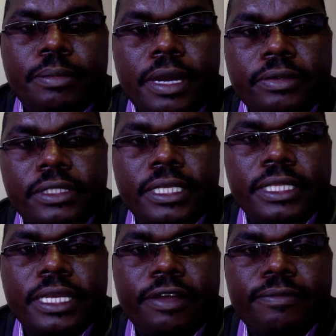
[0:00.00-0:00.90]
amount, then
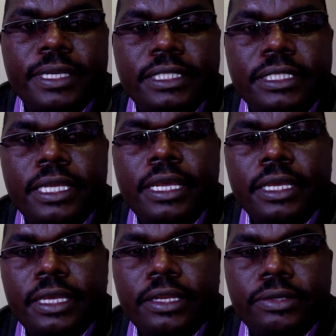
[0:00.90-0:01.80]
the government
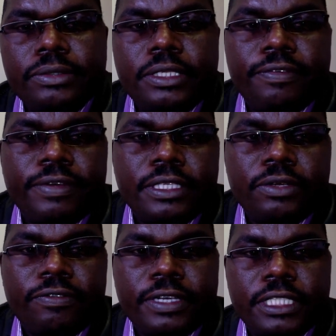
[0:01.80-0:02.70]
can use different
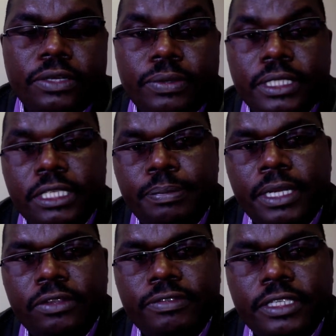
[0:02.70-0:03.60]
innovation, whether it's a
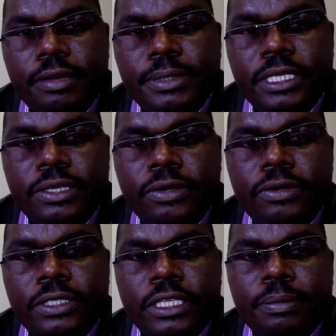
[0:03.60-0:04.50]
part of subsidy
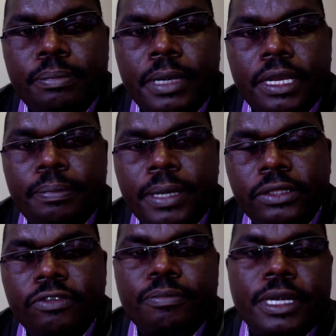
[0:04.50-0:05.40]
or it's a
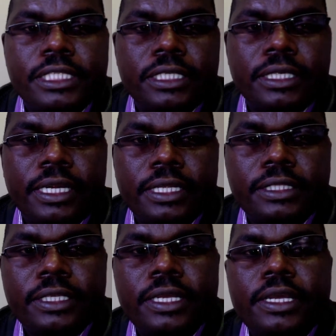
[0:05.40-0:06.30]
part of matching
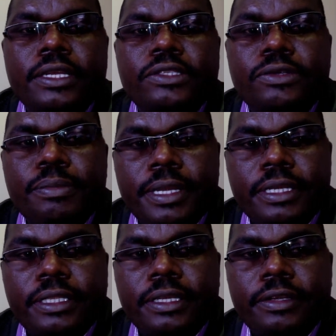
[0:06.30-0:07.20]
grant to
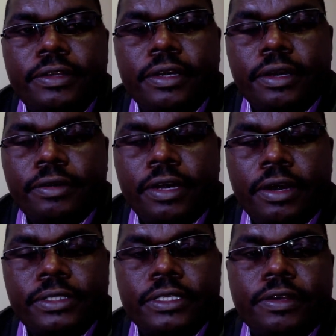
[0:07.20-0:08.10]
make the
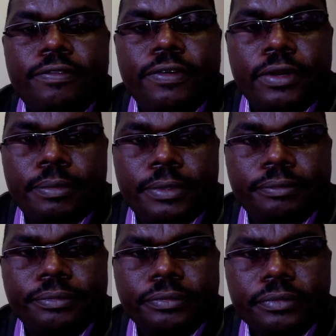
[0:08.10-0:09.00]
housing
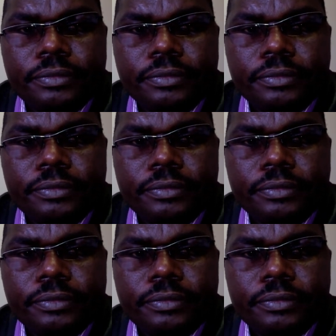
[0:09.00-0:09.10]
affordable.